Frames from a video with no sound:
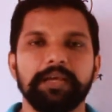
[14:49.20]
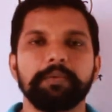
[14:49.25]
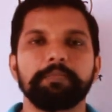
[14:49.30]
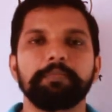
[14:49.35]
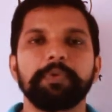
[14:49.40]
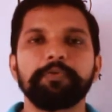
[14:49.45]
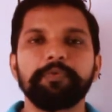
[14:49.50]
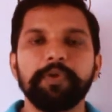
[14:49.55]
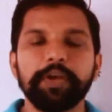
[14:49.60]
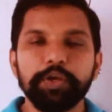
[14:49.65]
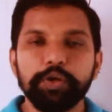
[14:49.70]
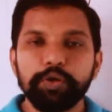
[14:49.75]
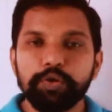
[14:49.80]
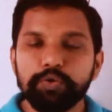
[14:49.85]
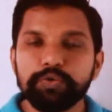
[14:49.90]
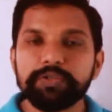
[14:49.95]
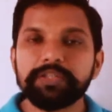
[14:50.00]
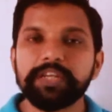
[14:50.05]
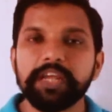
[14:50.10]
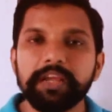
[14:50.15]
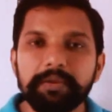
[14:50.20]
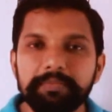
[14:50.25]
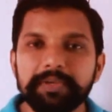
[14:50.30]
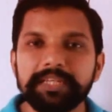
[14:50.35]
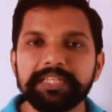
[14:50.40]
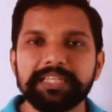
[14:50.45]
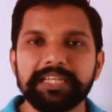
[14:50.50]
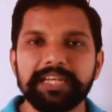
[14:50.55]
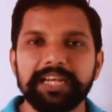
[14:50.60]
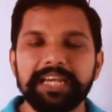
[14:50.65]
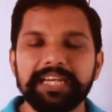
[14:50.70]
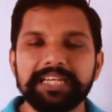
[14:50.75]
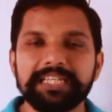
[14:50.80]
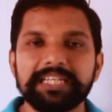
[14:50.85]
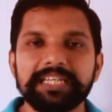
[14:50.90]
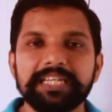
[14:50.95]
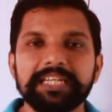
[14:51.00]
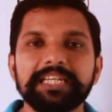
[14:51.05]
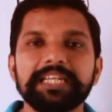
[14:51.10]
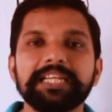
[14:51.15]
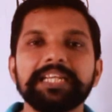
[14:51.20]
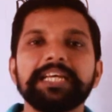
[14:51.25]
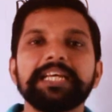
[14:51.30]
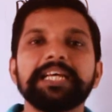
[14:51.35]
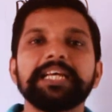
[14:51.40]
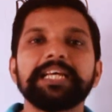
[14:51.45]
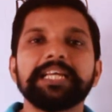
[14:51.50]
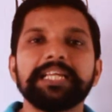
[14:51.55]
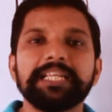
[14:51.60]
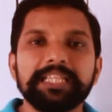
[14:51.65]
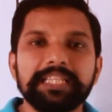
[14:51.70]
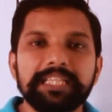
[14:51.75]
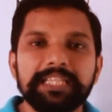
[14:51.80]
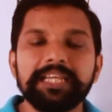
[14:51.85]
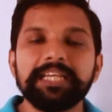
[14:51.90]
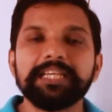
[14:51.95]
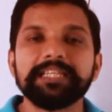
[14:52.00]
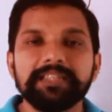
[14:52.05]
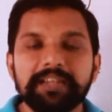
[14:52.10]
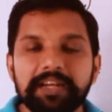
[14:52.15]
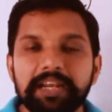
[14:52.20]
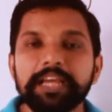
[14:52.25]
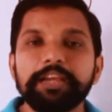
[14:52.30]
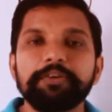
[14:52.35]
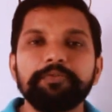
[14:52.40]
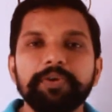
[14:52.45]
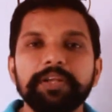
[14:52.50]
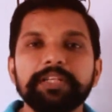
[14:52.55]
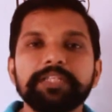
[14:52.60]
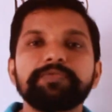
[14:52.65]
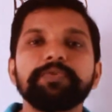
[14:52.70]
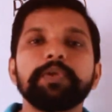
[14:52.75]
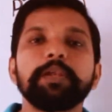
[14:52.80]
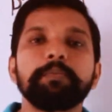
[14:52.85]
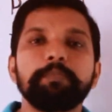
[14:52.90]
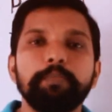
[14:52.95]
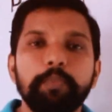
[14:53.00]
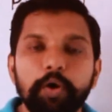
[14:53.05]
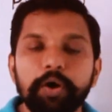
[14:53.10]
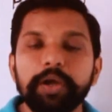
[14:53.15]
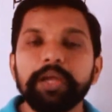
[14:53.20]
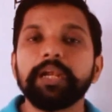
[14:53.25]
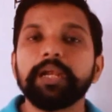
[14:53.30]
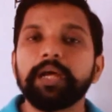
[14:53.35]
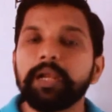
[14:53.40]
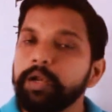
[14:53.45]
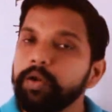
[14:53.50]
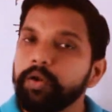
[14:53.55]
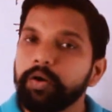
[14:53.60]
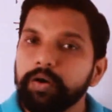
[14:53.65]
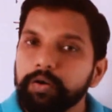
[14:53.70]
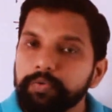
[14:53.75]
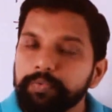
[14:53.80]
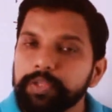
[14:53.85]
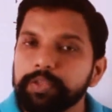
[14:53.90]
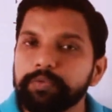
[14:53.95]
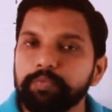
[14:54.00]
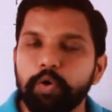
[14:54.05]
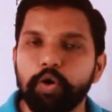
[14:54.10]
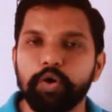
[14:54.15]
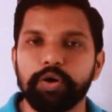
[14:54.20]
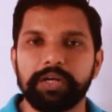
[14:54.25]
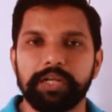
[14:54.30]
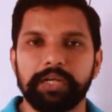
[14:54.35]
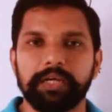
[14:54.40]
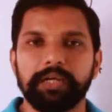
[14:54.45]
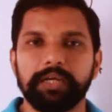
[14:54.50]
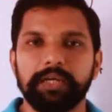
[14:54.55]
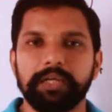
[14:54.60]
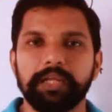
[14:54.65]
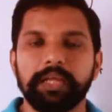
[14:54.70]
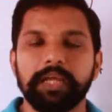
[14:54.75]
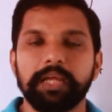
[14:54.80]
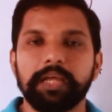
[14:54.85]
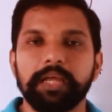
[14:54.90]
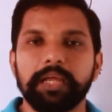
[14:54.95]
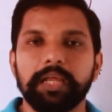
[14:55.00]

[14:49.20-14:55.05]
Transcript: But when you do steam distillation, these liquids will boil along with water